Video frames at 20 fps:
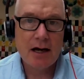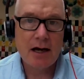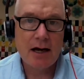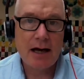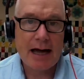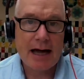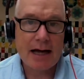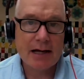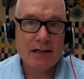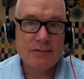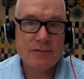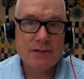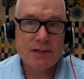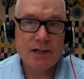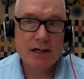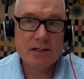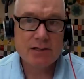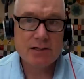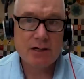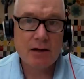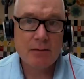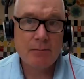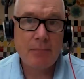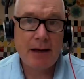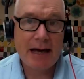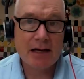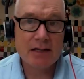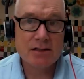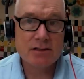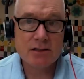Uh, active studies on
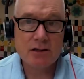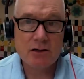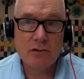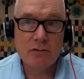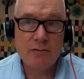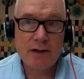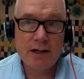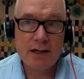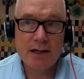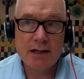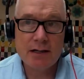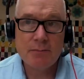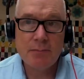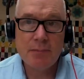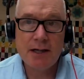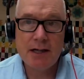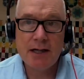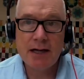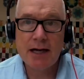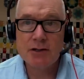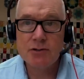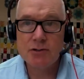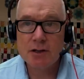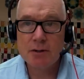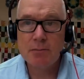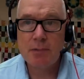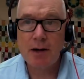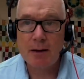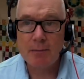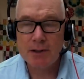Paxlovid in the
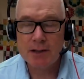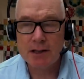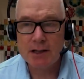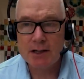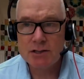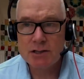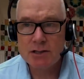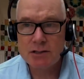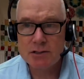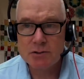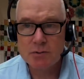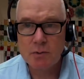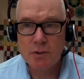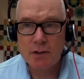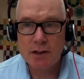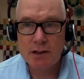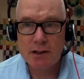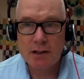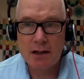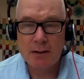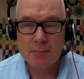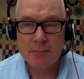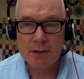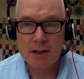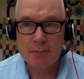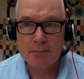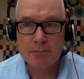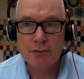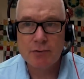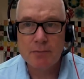pediatric population. There's one I'm going
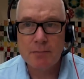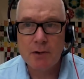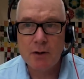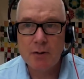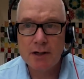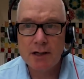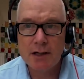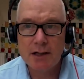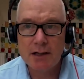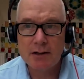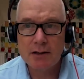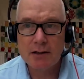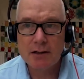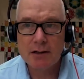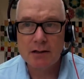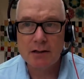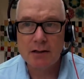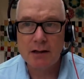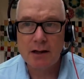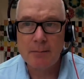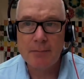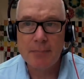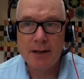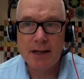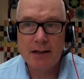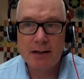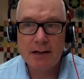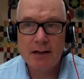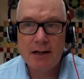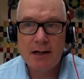to promote here,
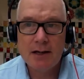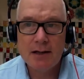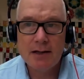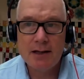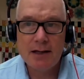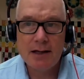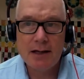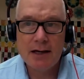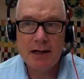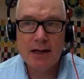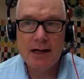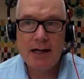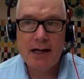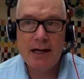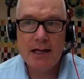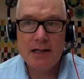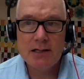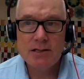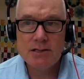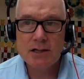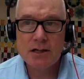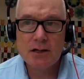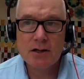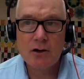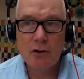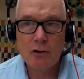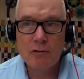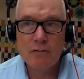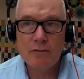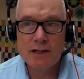Columbia, the
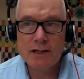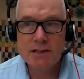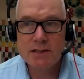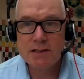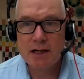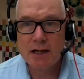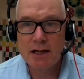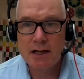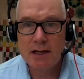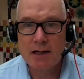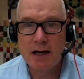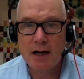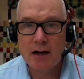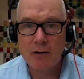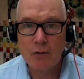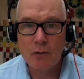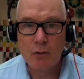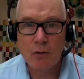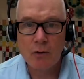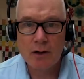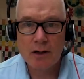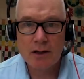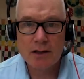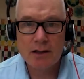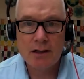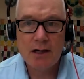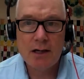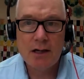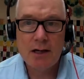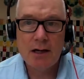
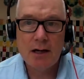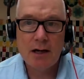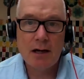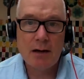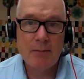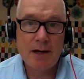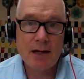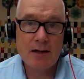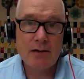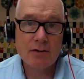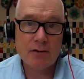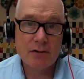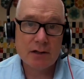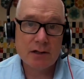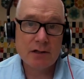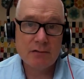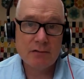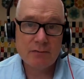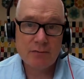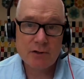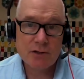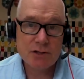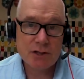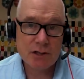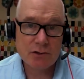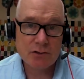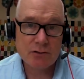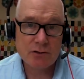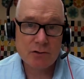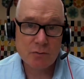kidscovidstudy.org. Um, and they're looking for
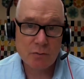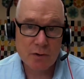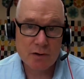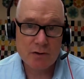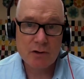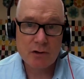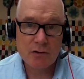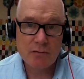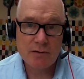children with